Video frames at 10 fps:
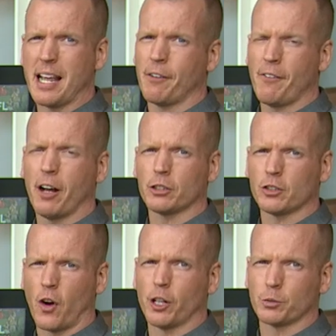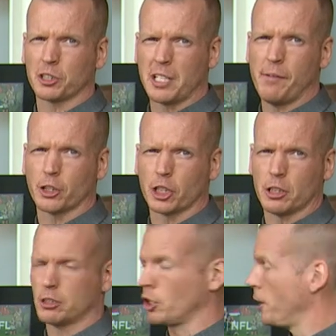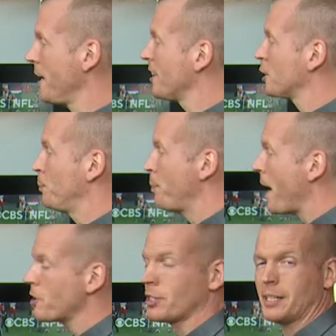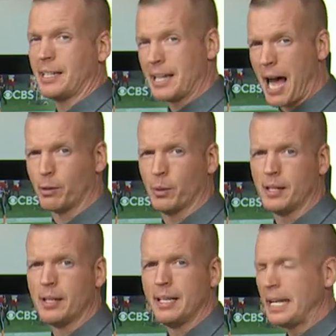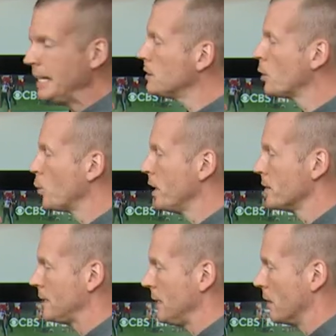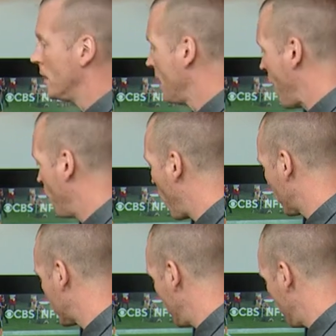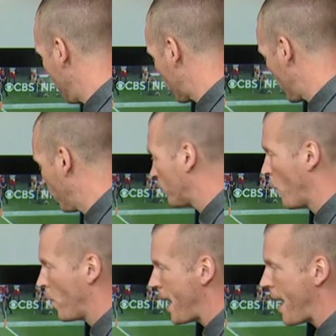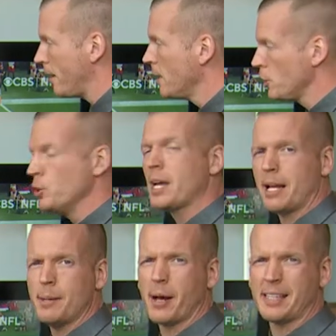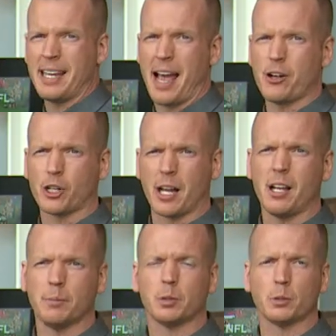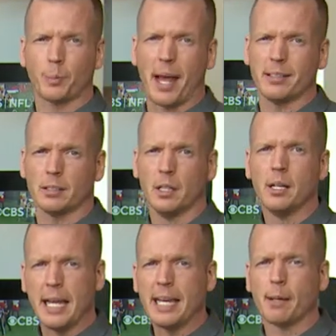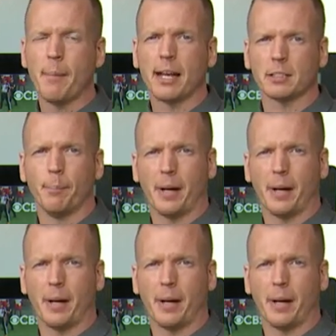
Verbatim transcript: NFL as far as receivers are concerned, and especially Godwin. He's the real deal. And what we're seeing here, too, with Fournette, you get him on the edge or get him some space, he can make some